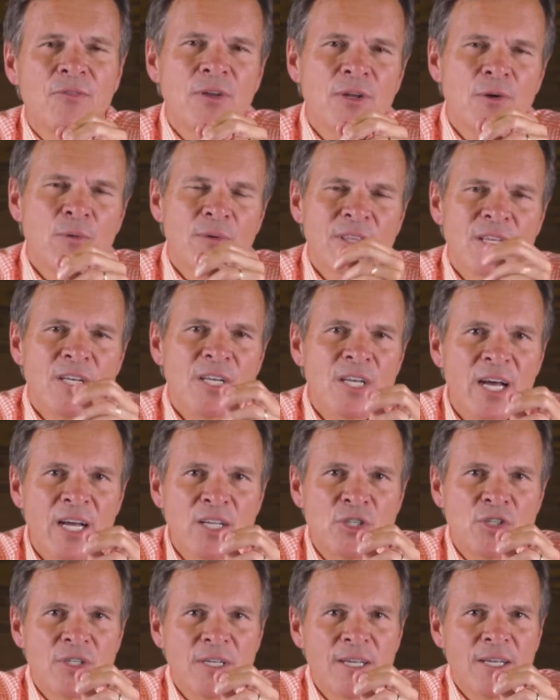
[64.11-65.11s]
you with a
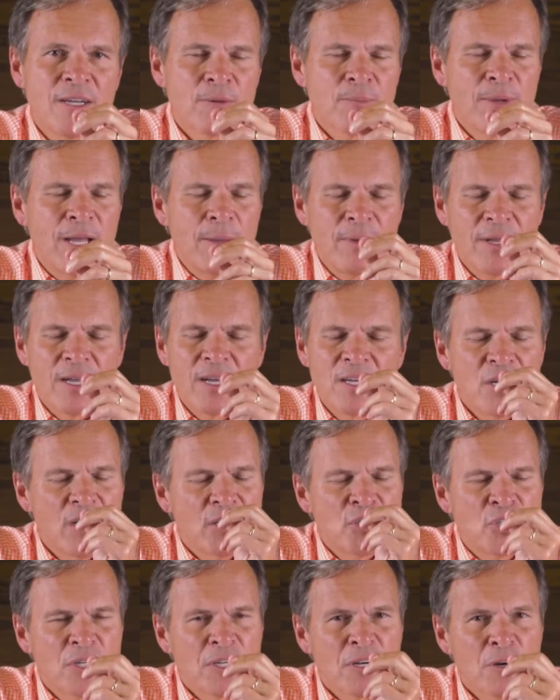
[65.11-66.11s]
nudging or maybe a,
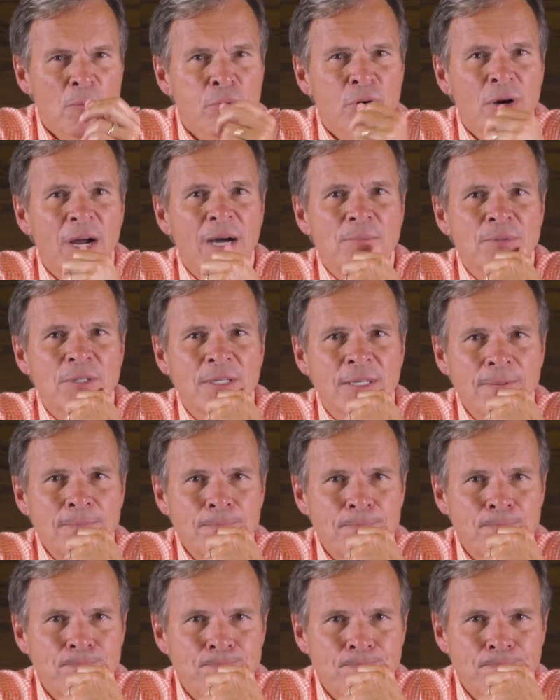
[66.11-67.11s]
a gentle prompting.
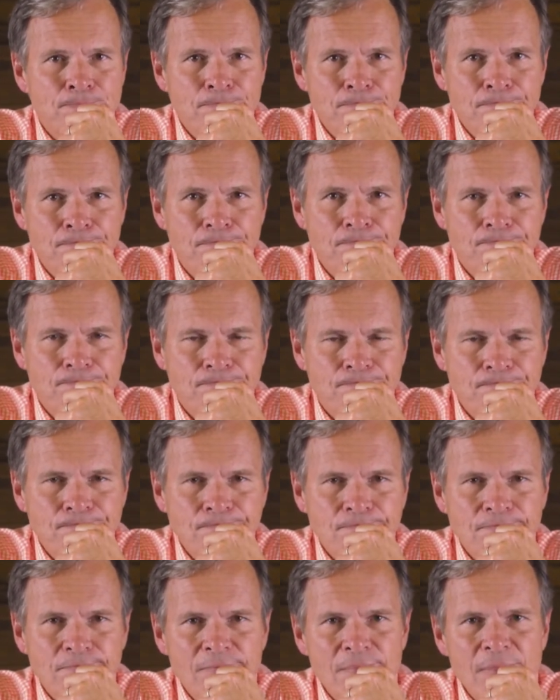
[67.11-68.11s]

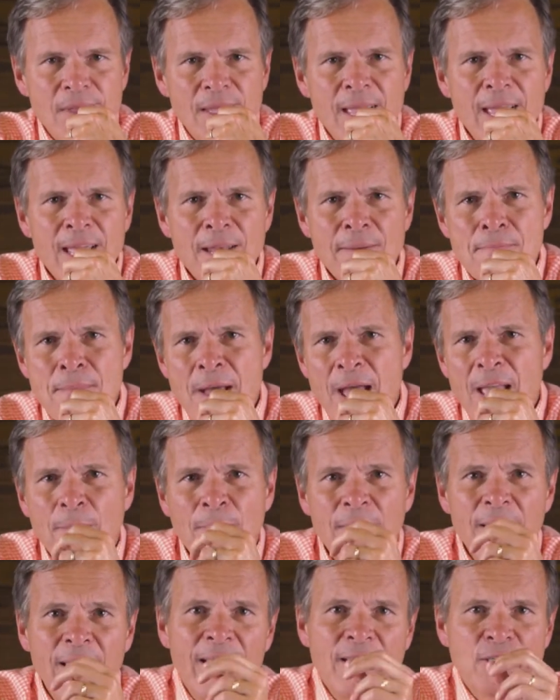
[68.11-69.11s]
And
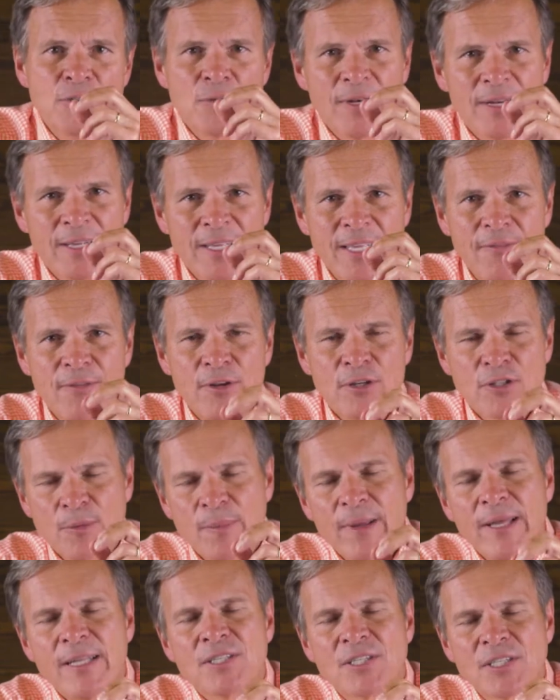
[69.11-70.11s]
maybe He's going to give you
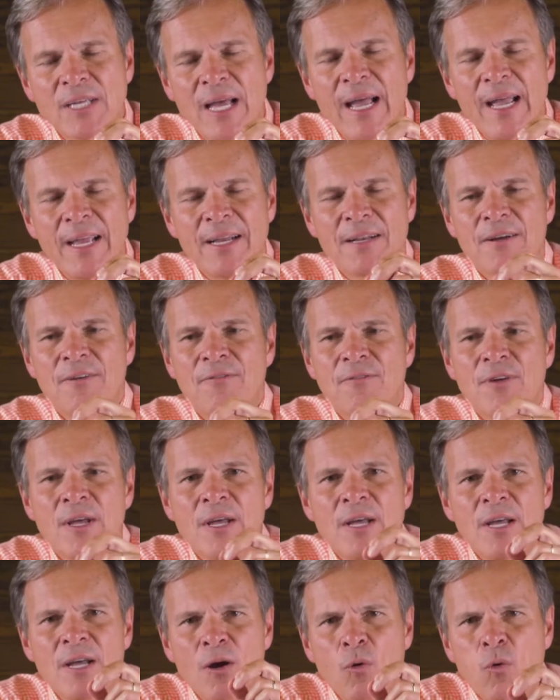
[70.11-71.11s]
some insight of
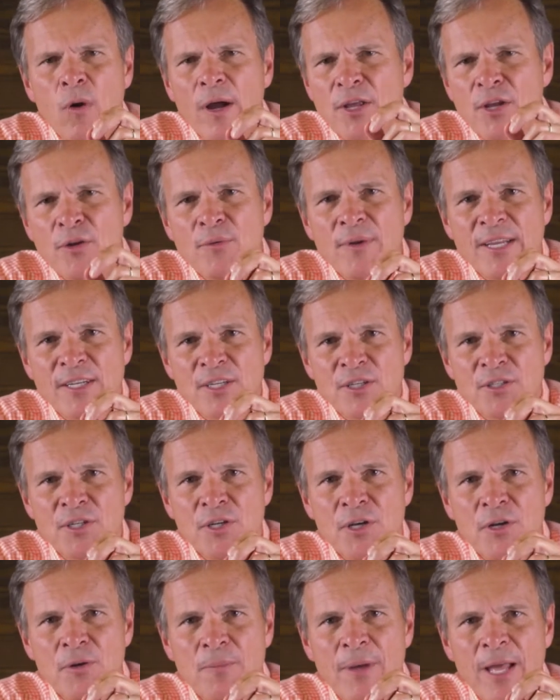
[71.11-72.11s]
what you need to
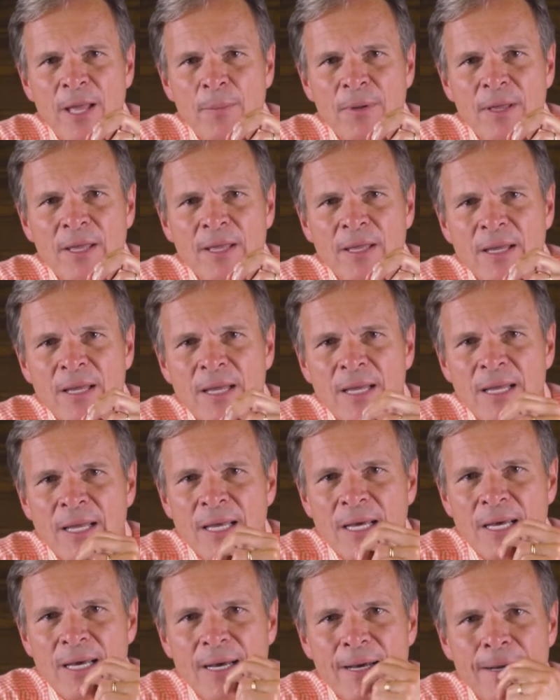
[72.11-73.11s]
do. Maybe
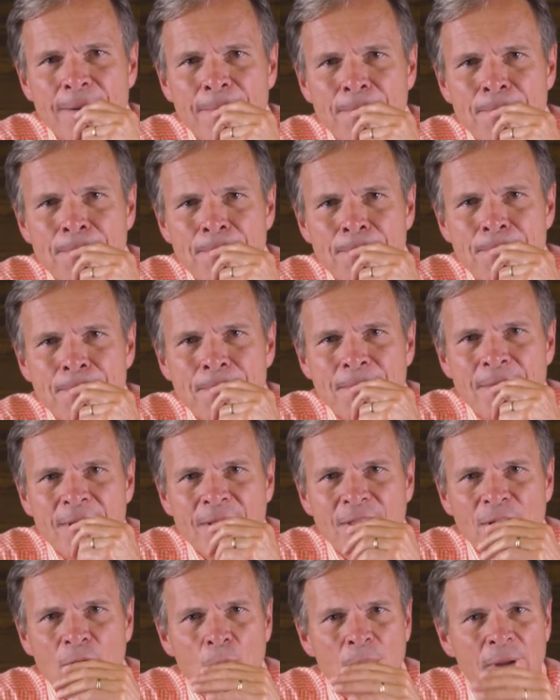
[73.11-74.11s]
um,
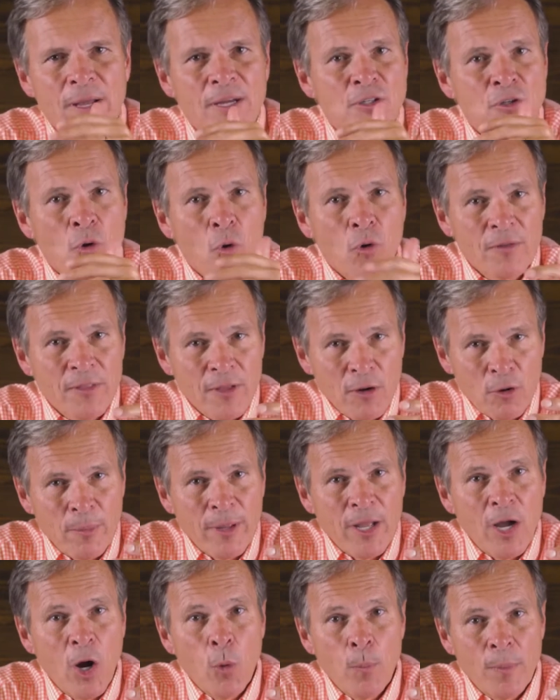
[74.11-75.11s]
there'll be a door that'll
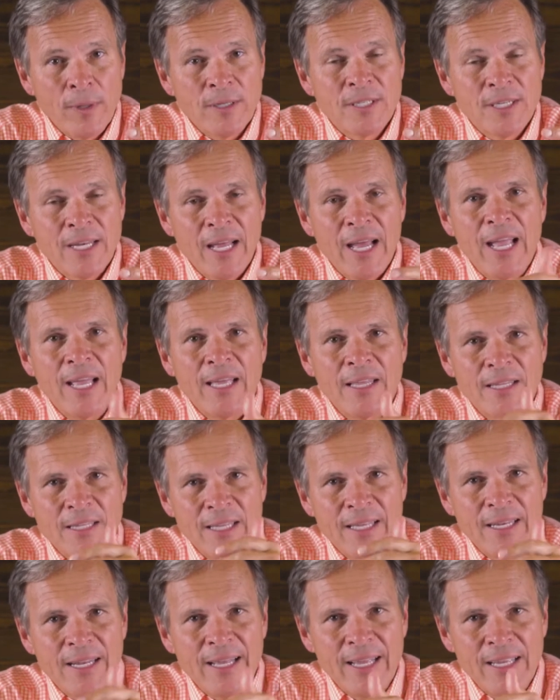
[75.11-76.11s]
be open today and
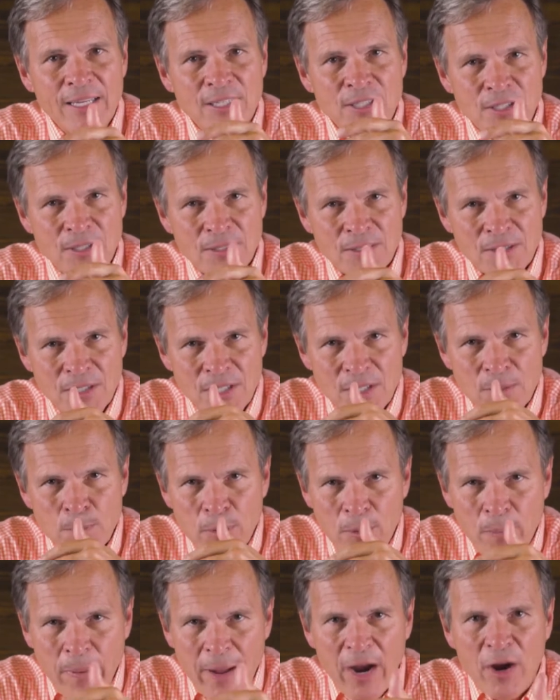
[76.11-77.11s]
that He is just
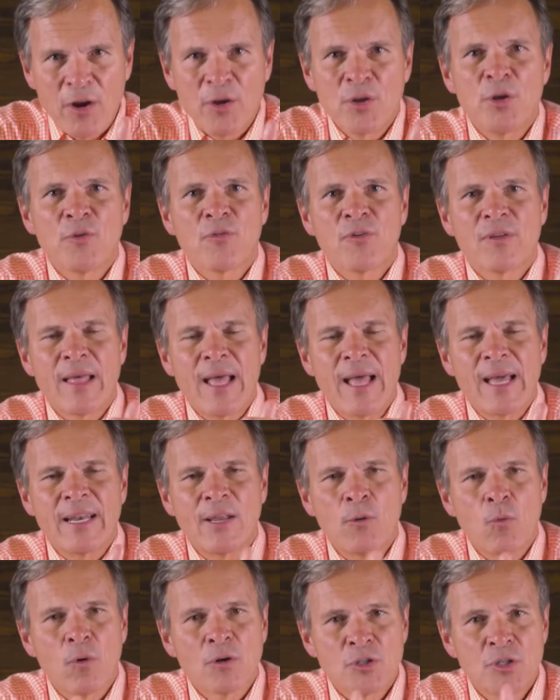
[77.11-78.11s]
preparing you for that.
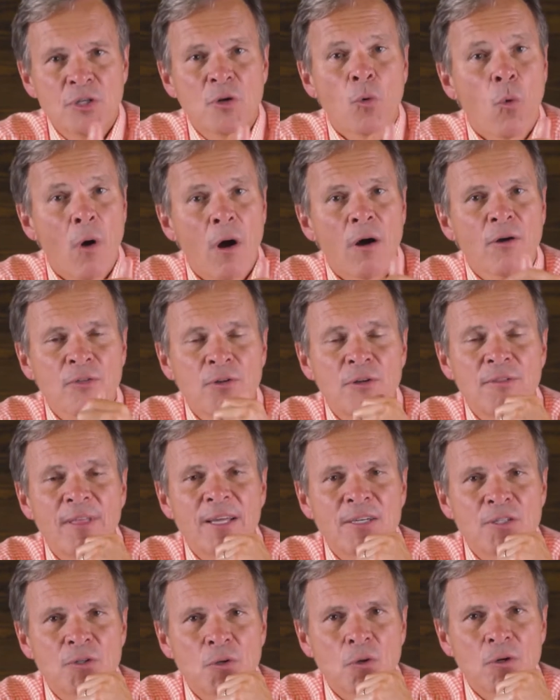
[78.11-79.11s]
He wants you to walk through
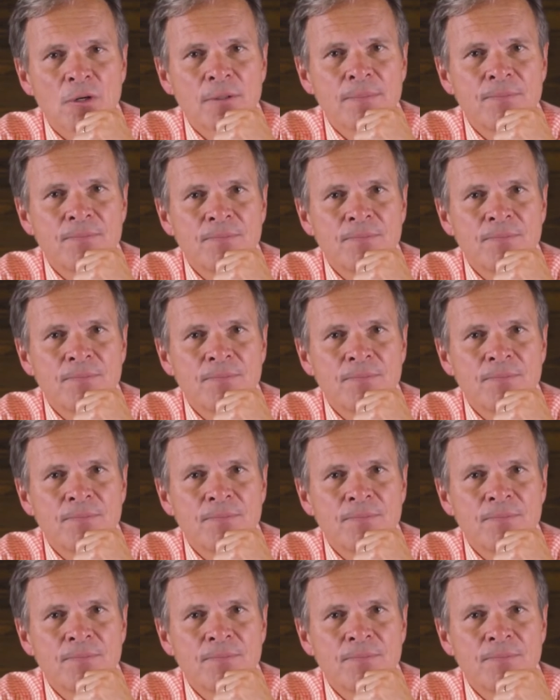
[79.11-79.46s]
that door.